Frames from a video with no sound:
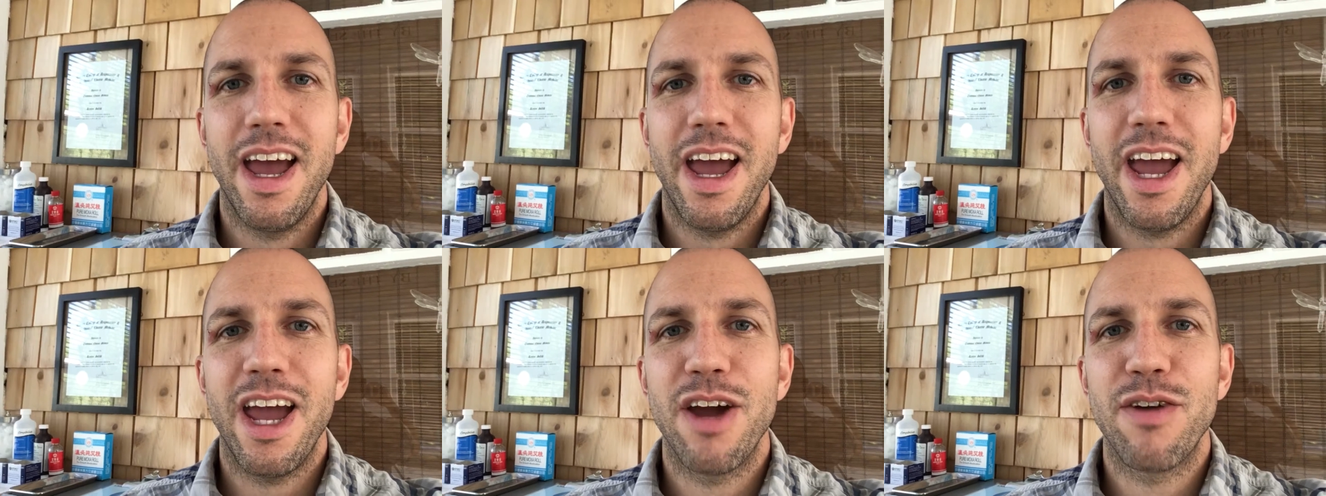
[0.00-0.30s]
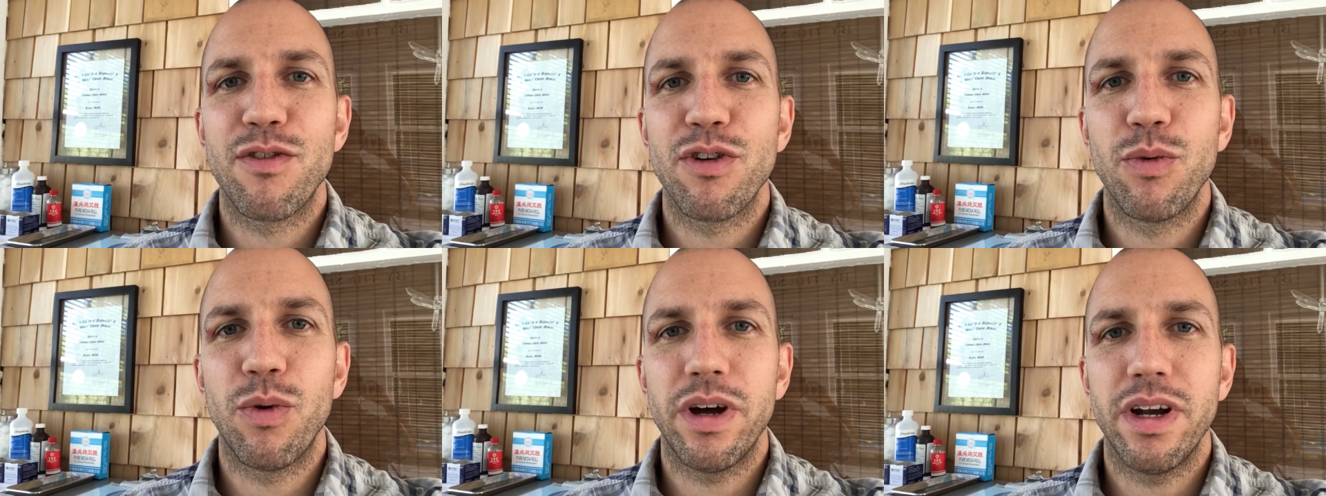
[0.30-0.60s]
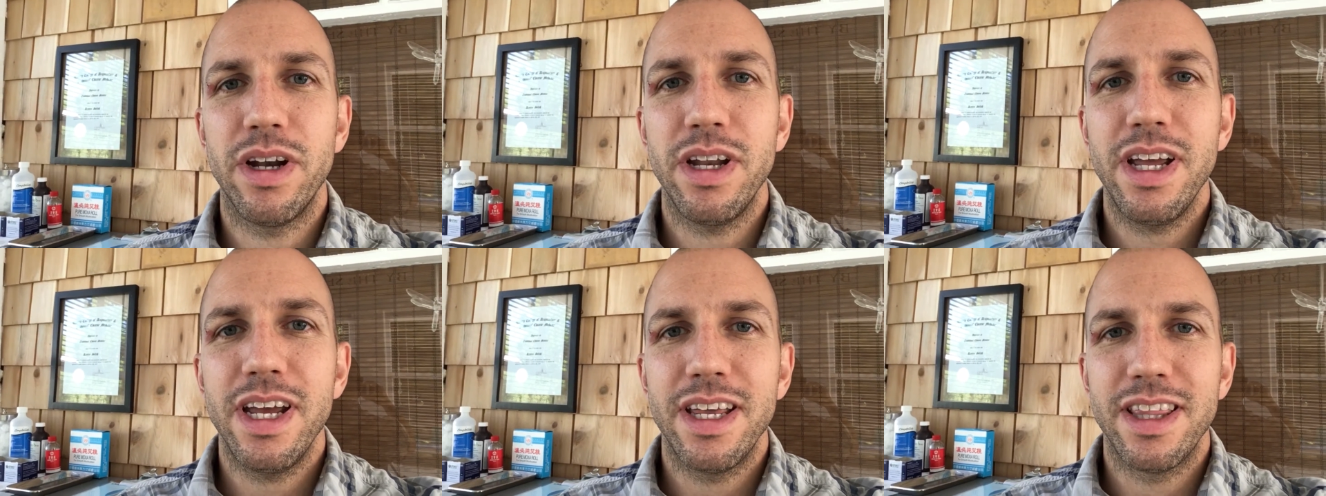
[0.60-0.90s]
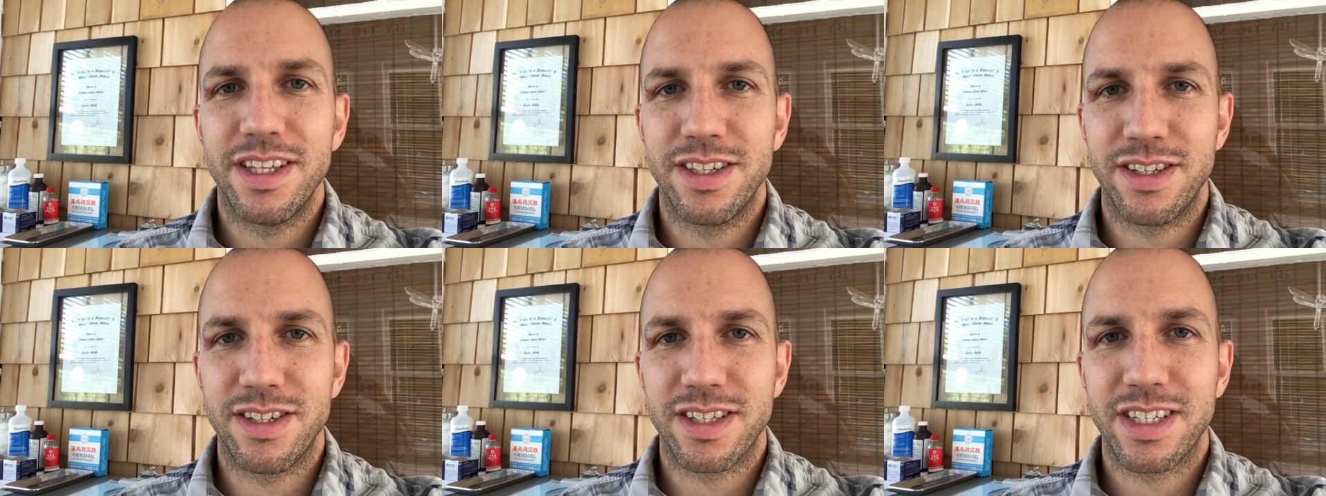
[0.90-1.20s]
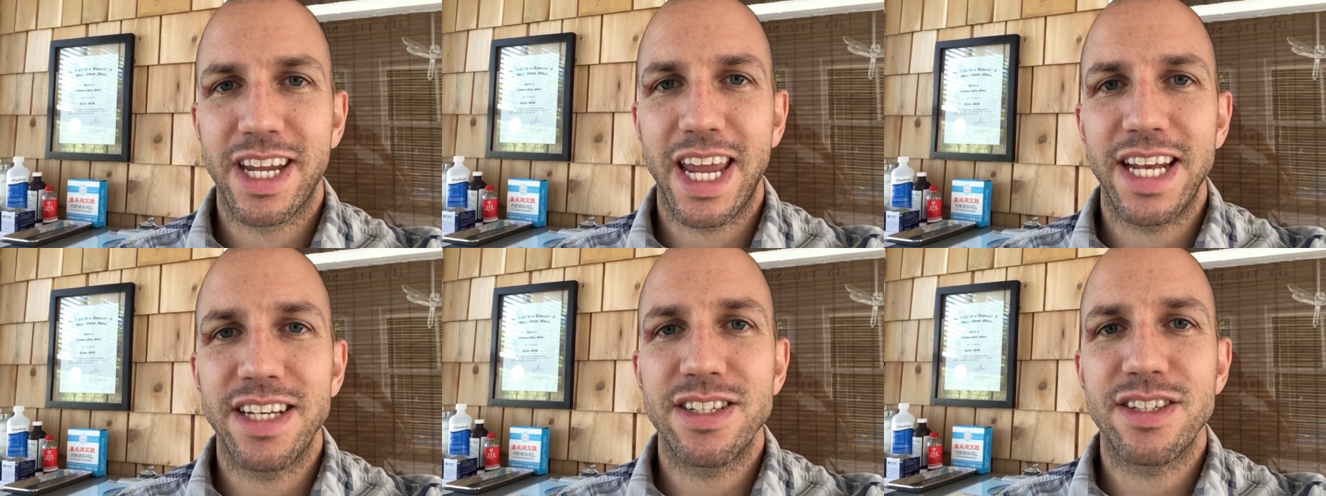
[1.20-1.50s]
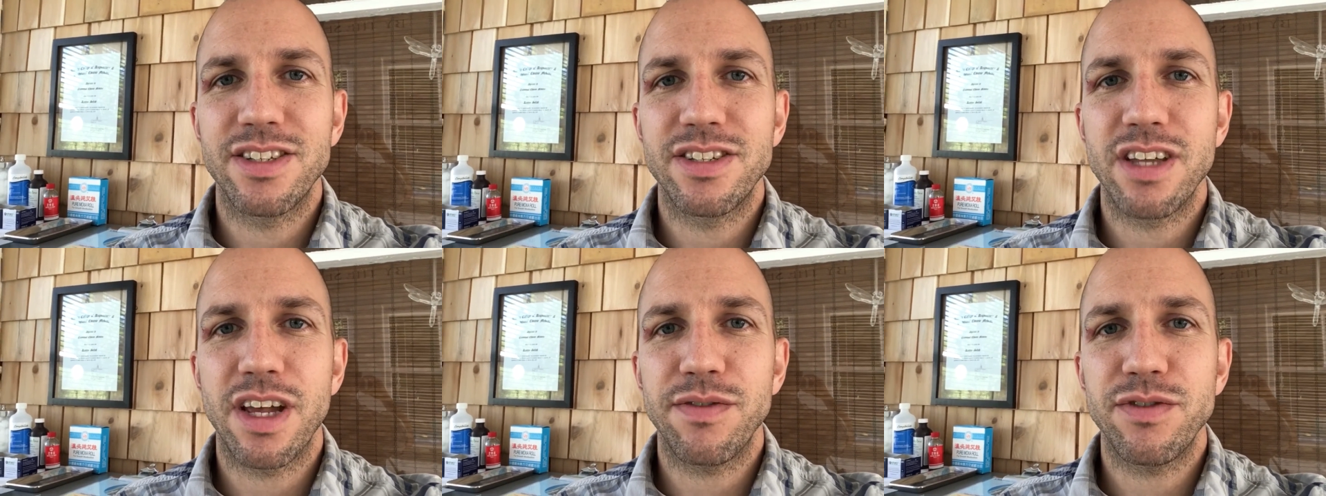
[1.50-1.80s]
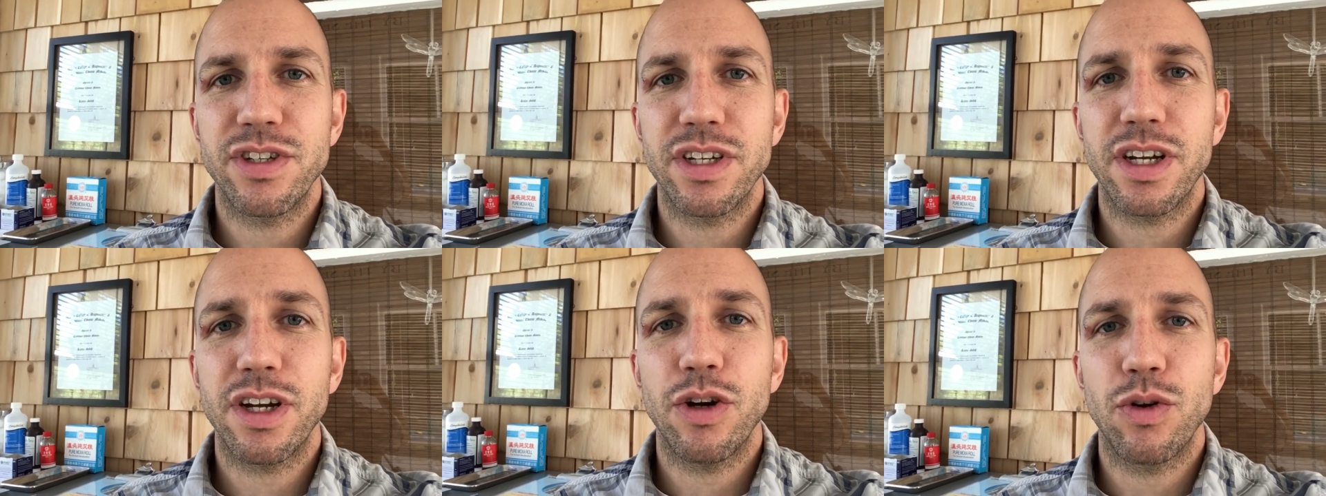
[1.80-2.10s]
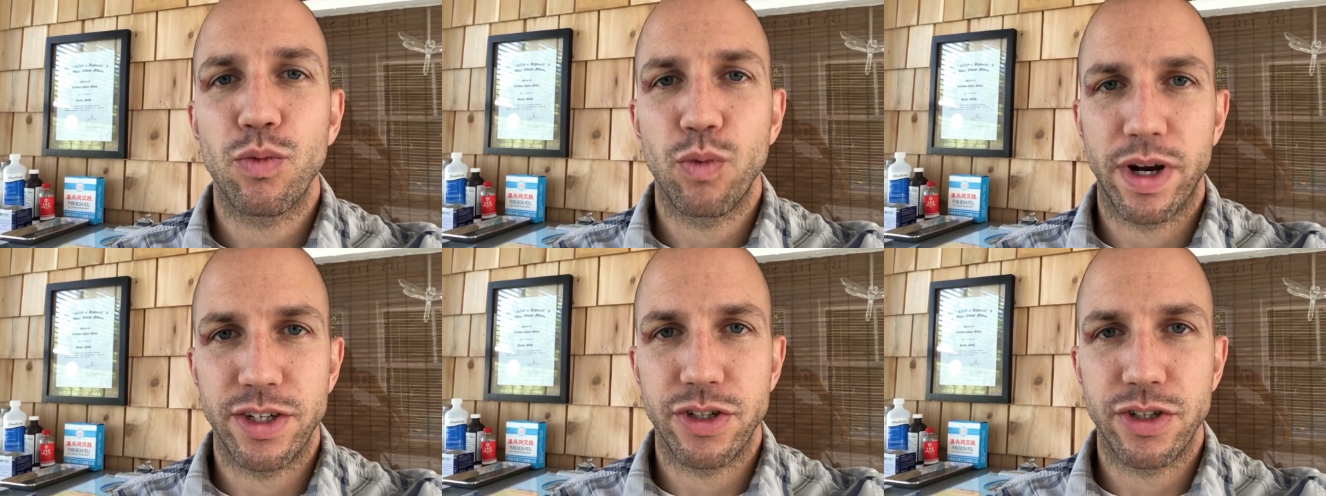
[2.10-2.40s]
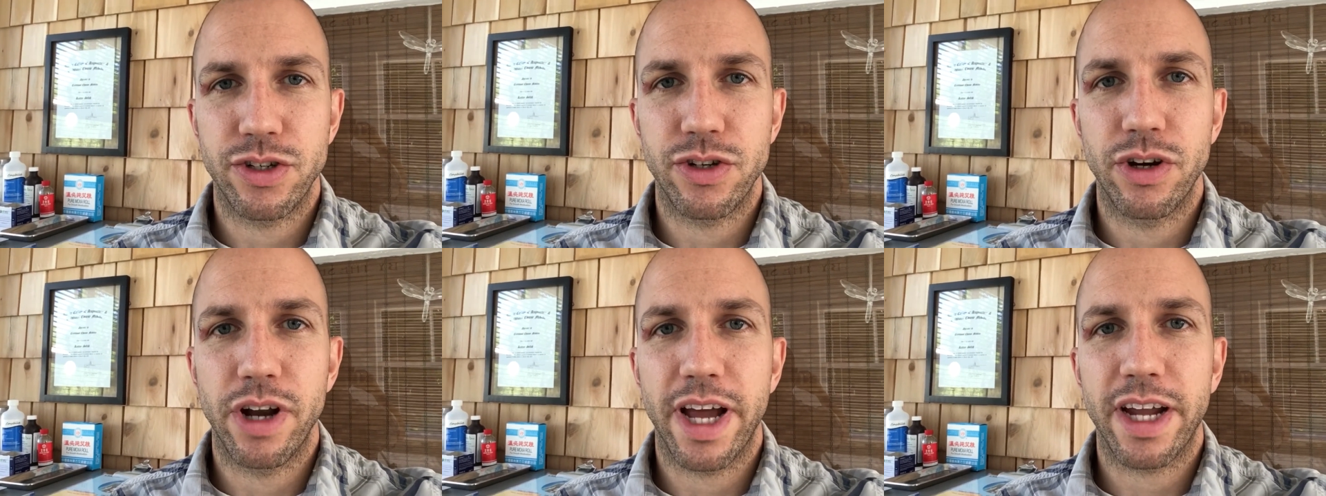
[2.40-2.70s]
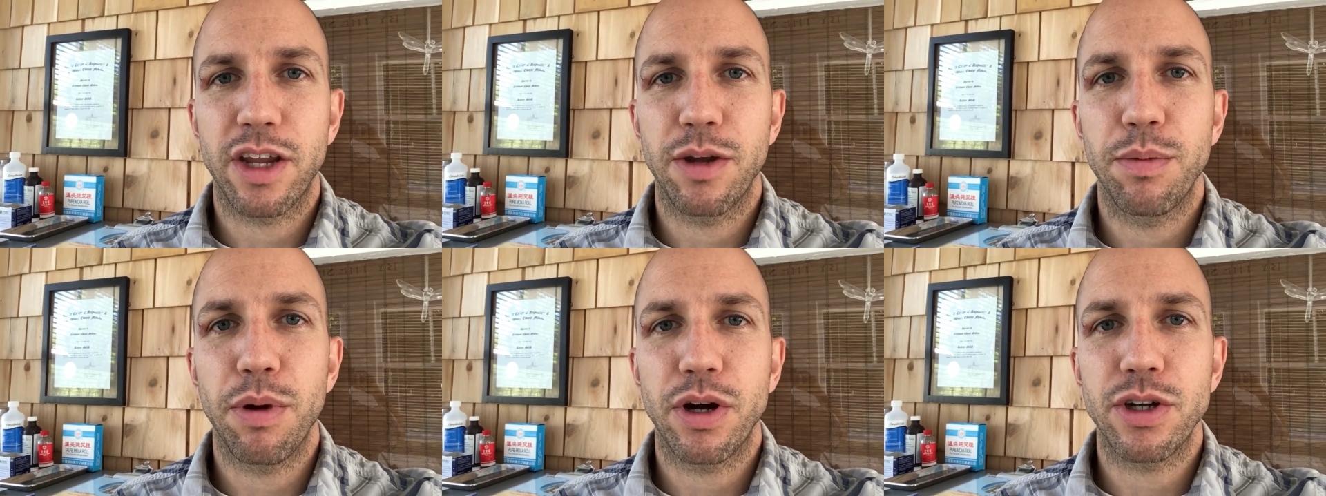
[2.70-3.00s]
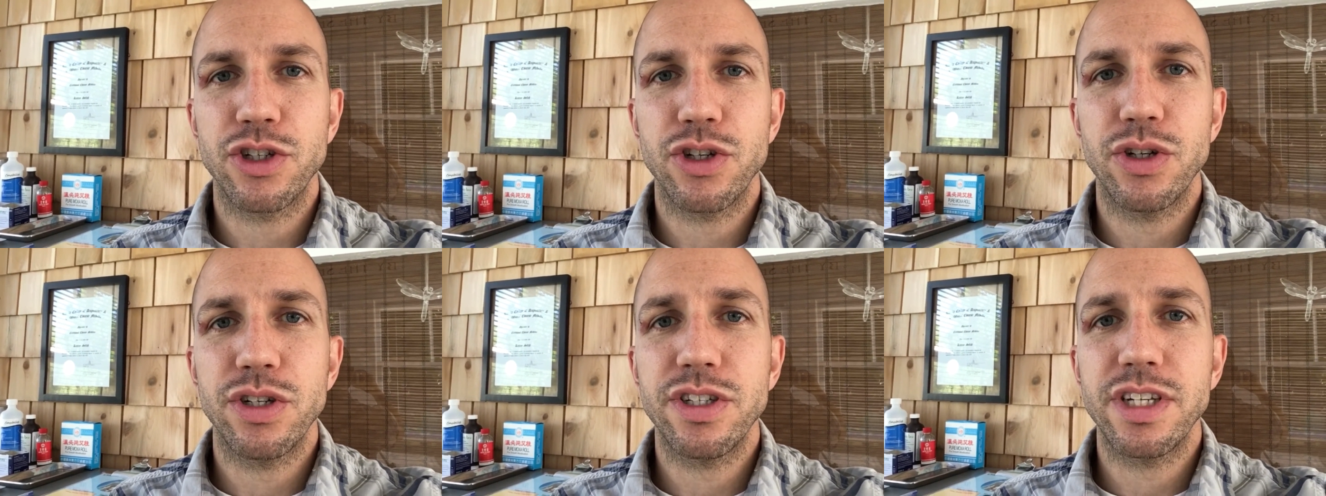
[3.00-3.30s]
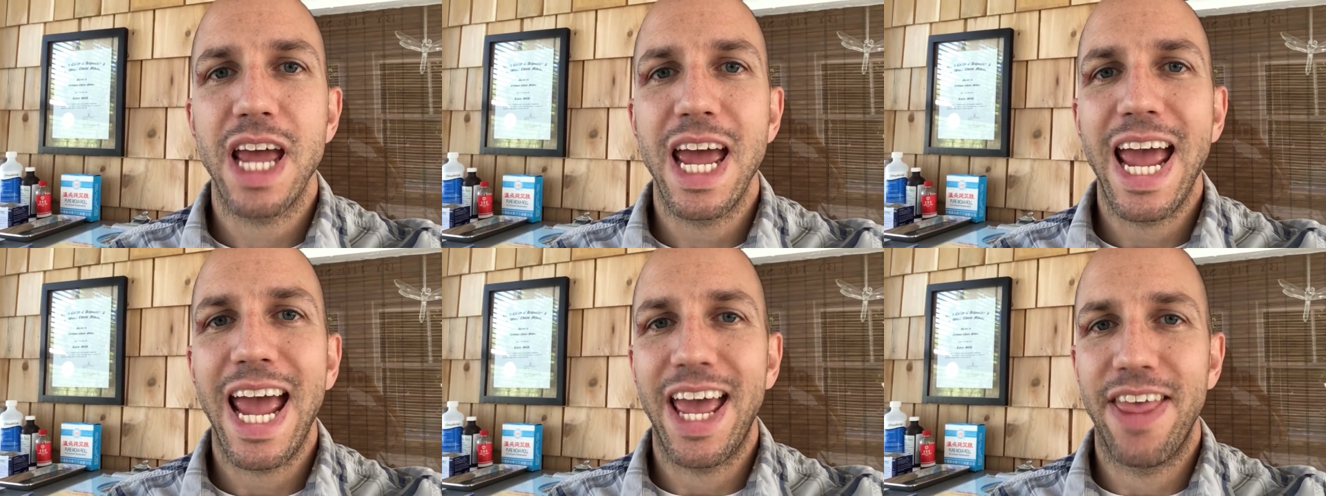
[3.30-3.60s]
Hey everyone, this is Kenton Sefcik, registered acupuncturist,